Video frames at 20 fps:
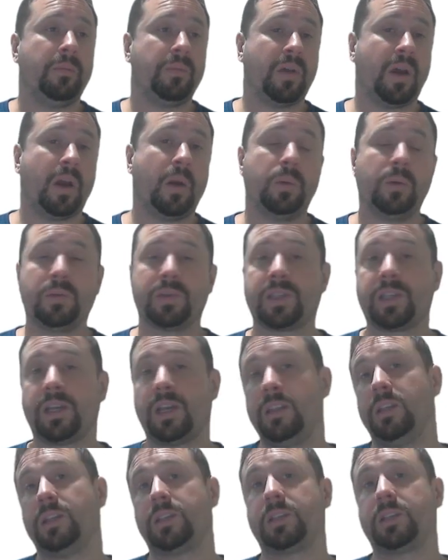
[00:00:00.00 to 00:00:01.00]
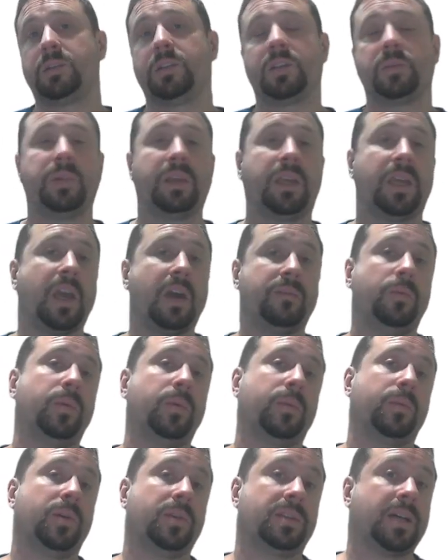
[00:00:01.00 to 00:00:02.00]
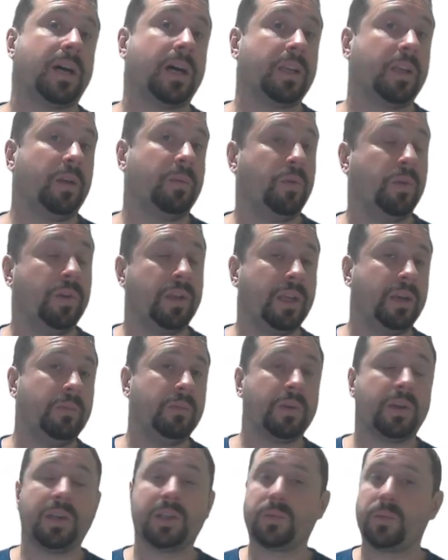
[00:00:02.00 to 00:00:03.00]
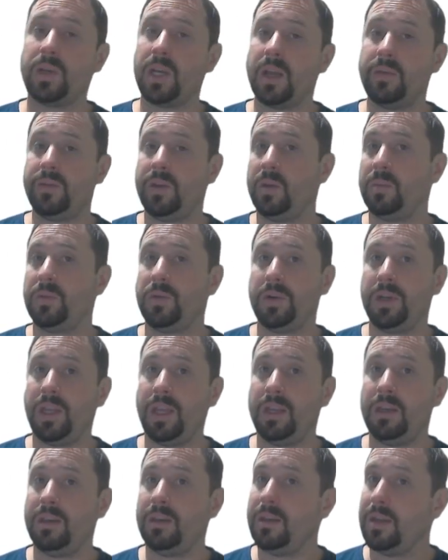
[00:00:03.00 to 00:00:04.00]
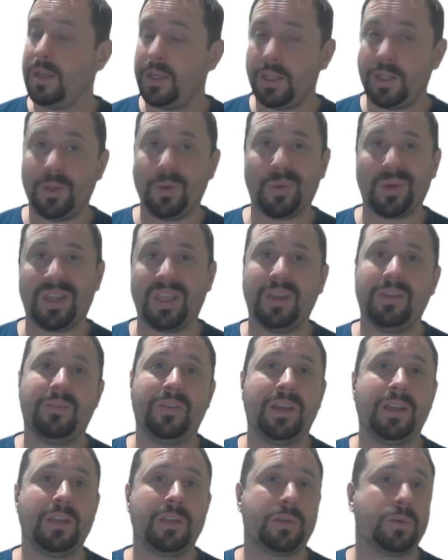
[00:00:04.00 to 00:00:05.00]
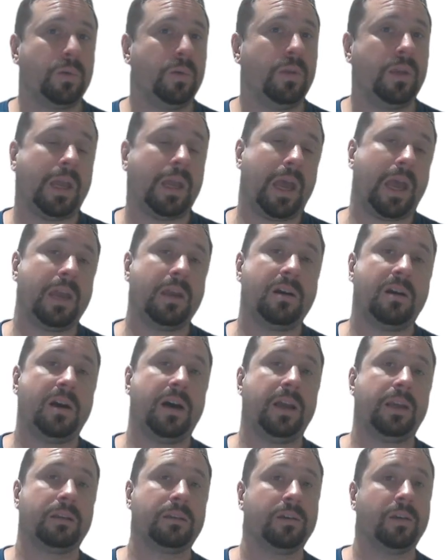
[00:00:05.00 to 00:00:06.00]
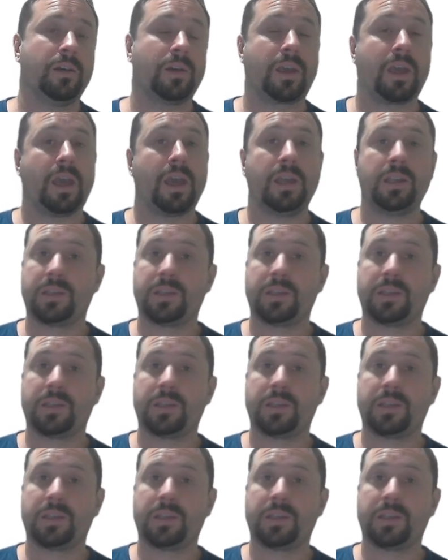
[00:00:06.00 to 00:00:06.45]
I will say this, just be careful with what data you put in, because whatever you put in, you're giving to the AI, okay?